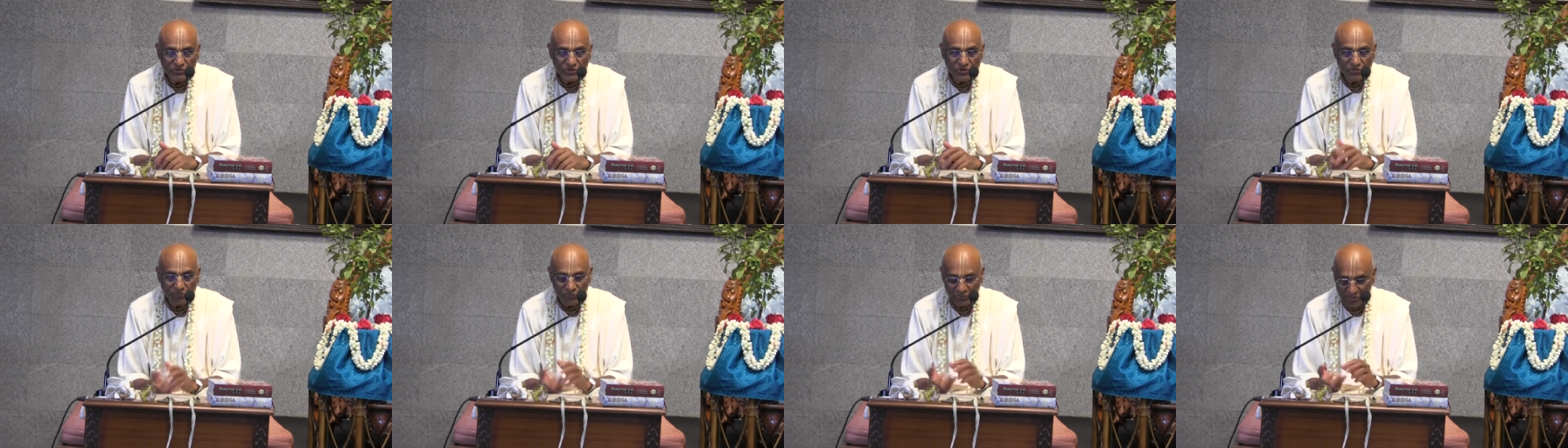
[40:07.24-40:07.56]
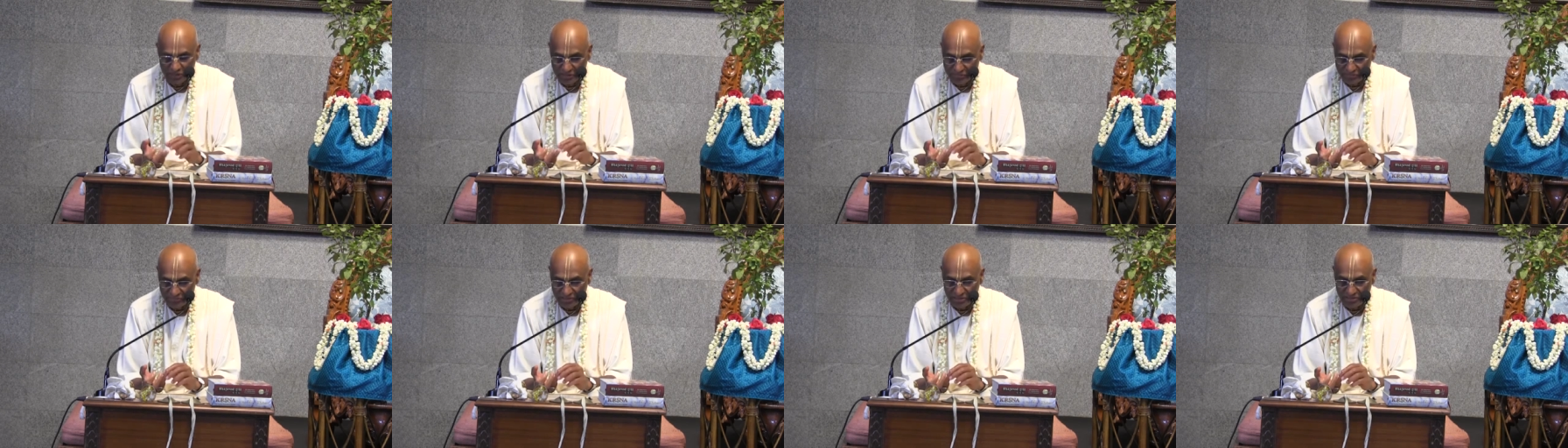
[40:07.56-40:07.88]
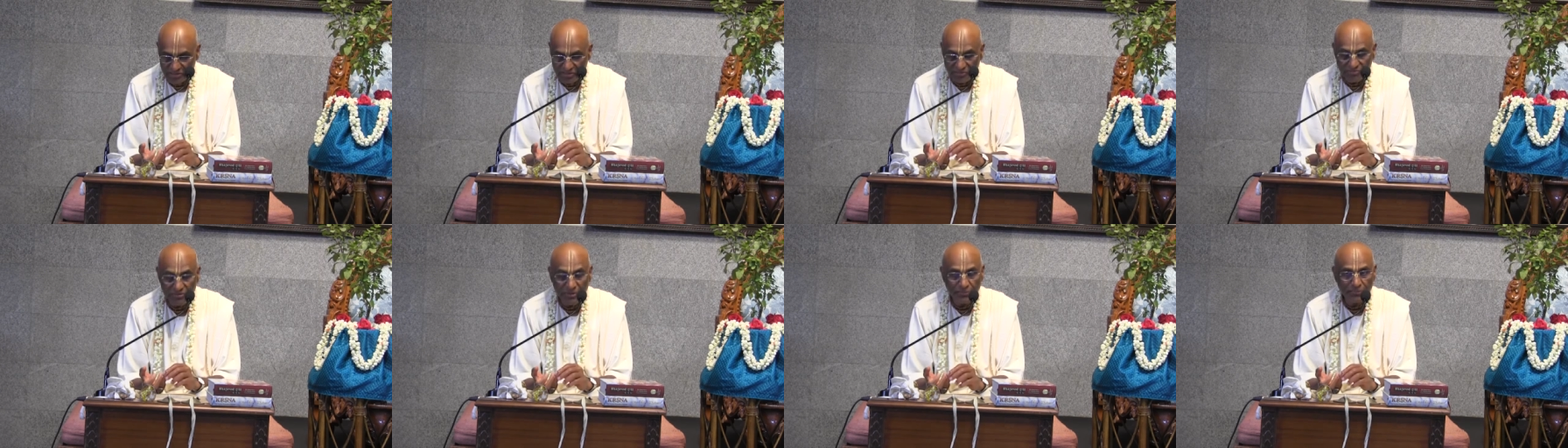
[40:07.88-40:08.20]
Smriti
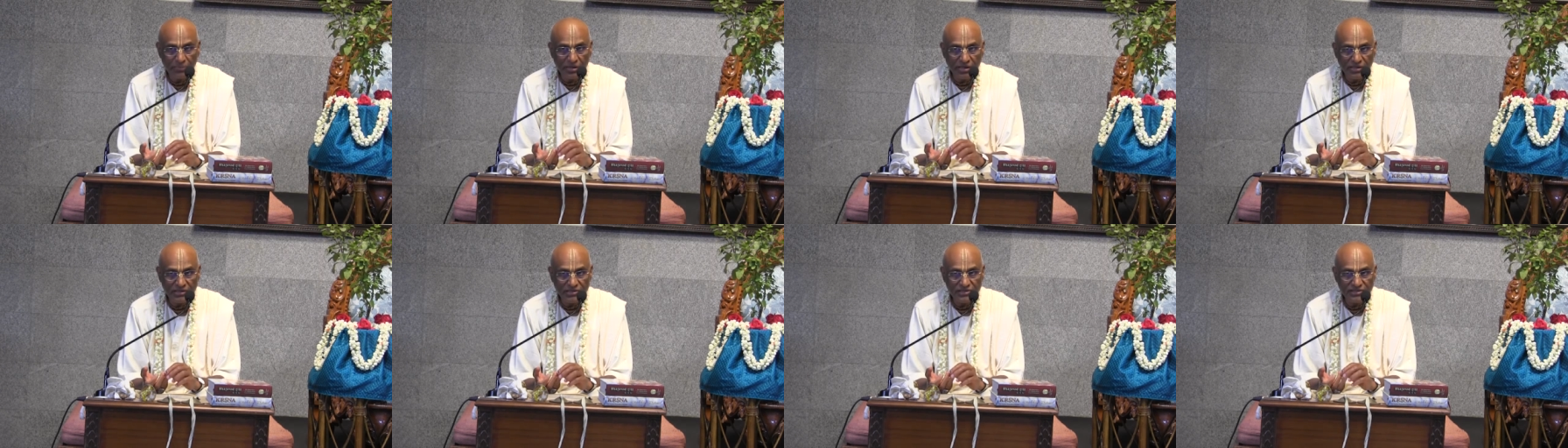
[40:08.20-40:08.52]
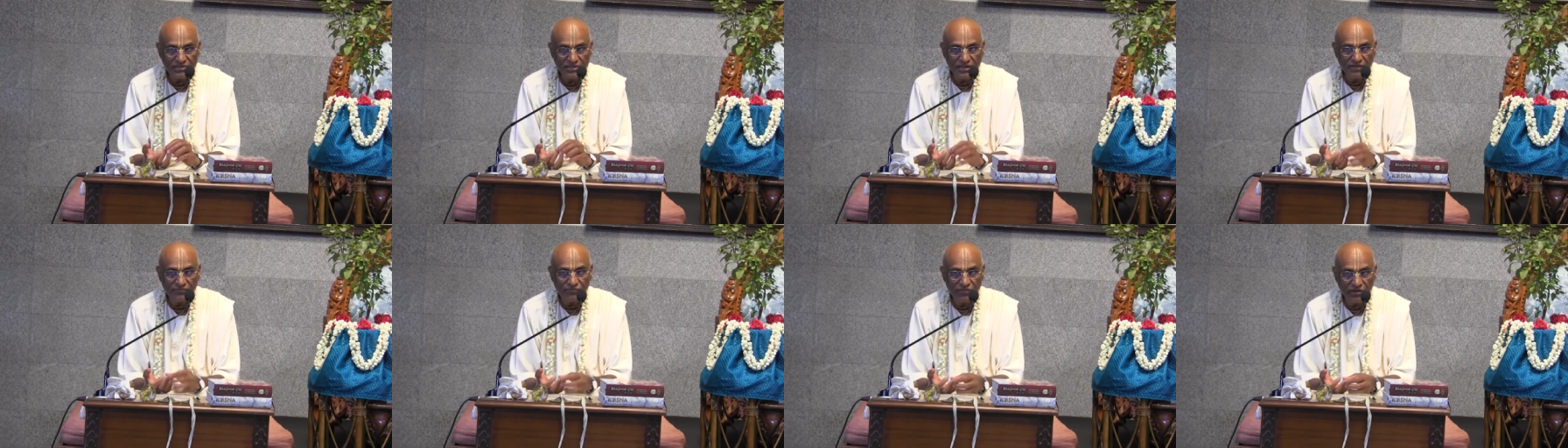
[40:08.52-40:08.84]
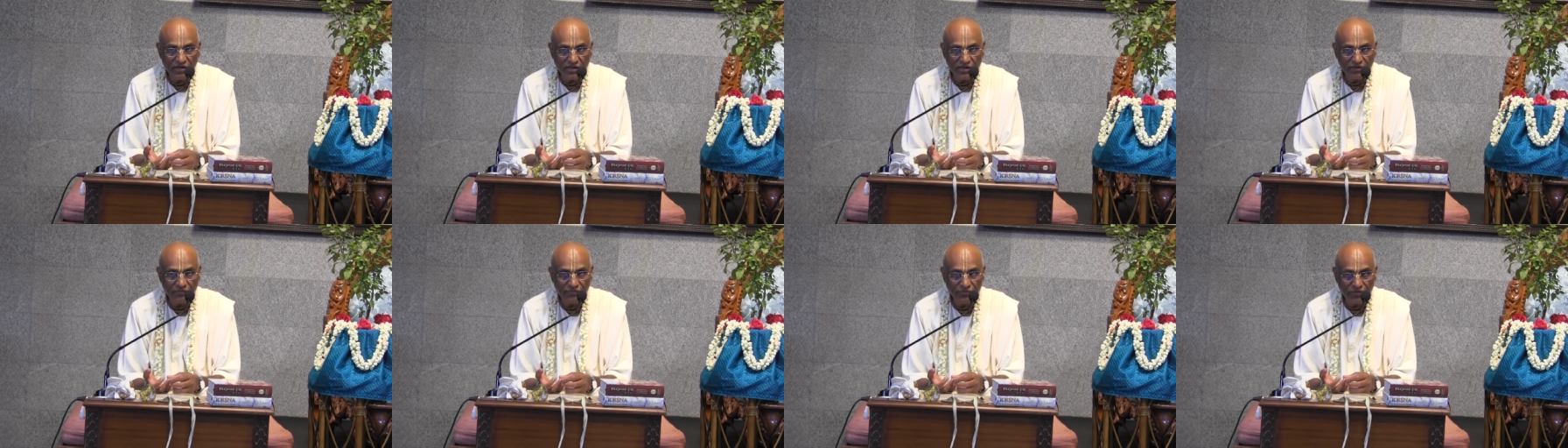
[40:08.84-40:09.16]
means remembrance, then
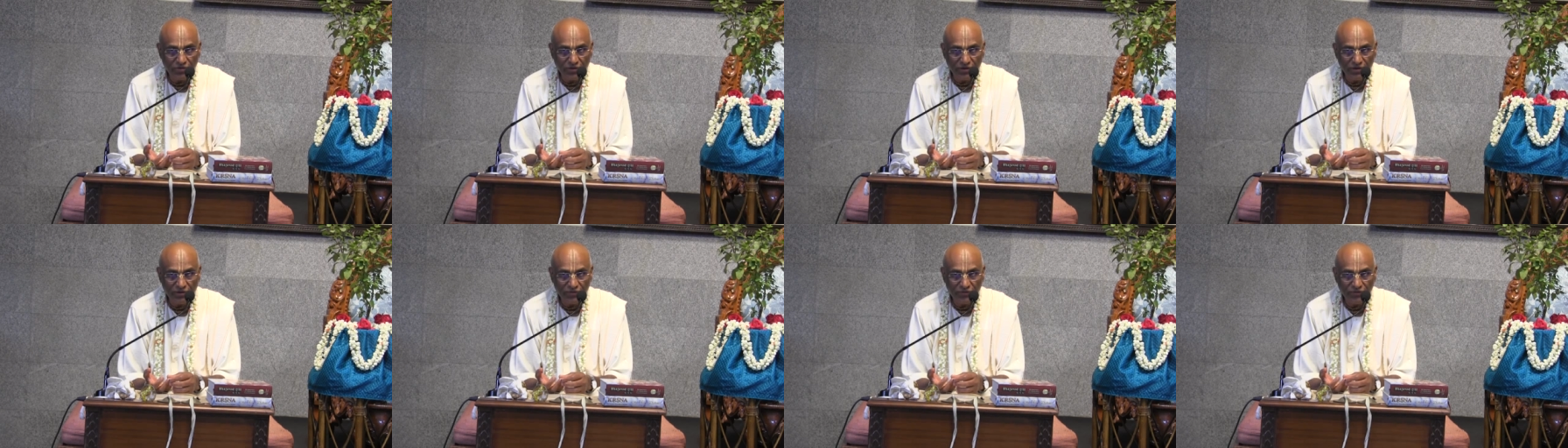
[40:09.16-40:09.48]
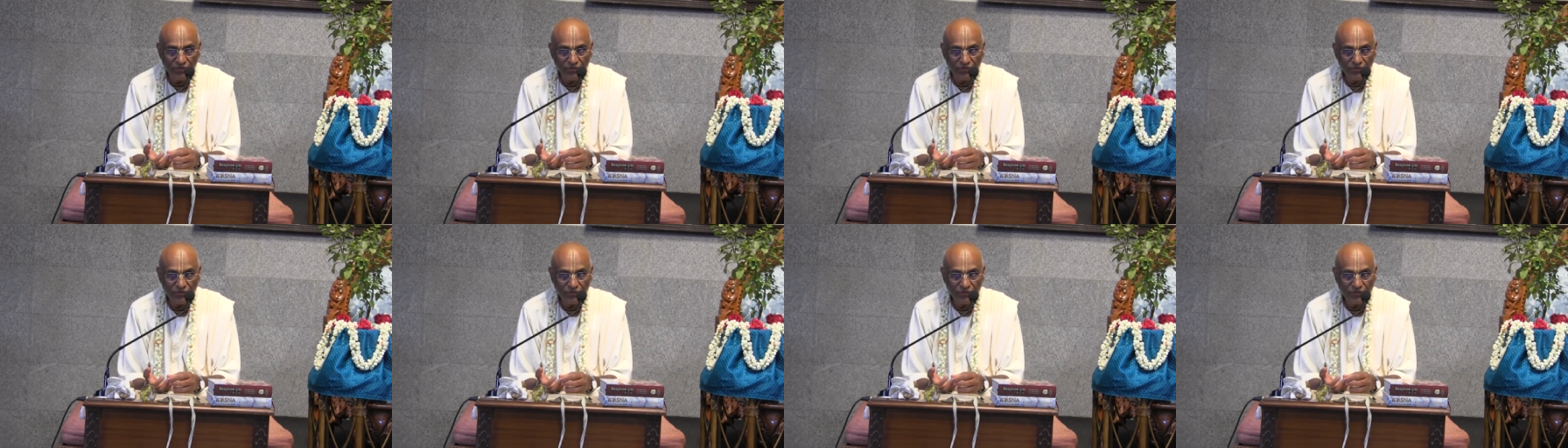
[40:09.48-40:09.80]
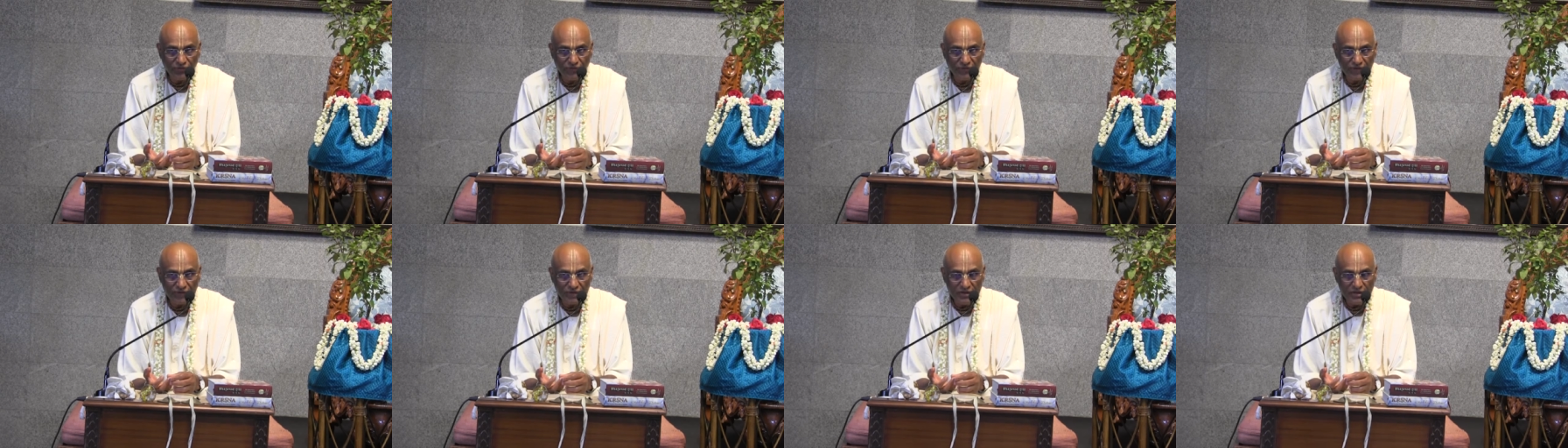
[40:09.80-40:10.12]
forgetfulness.
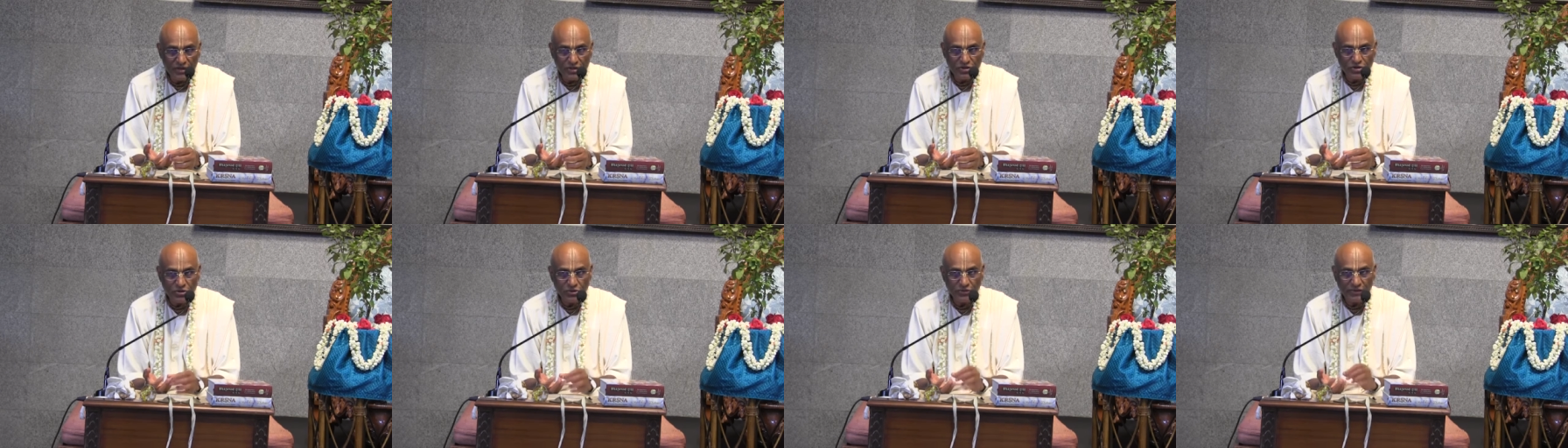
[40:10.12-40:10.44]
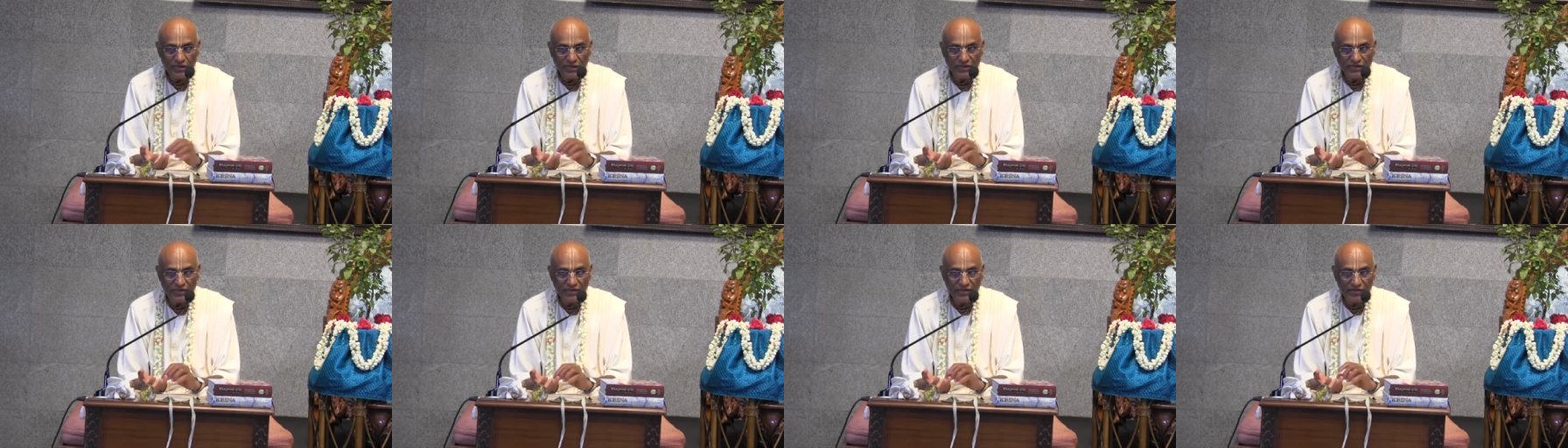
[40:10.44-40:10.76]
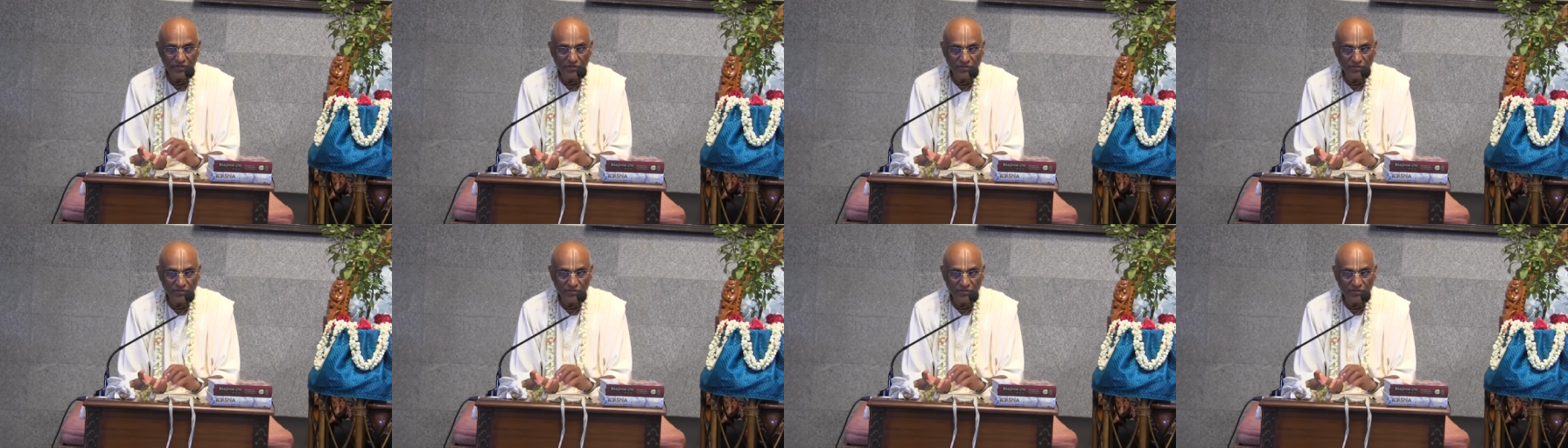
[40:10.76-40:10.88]
So that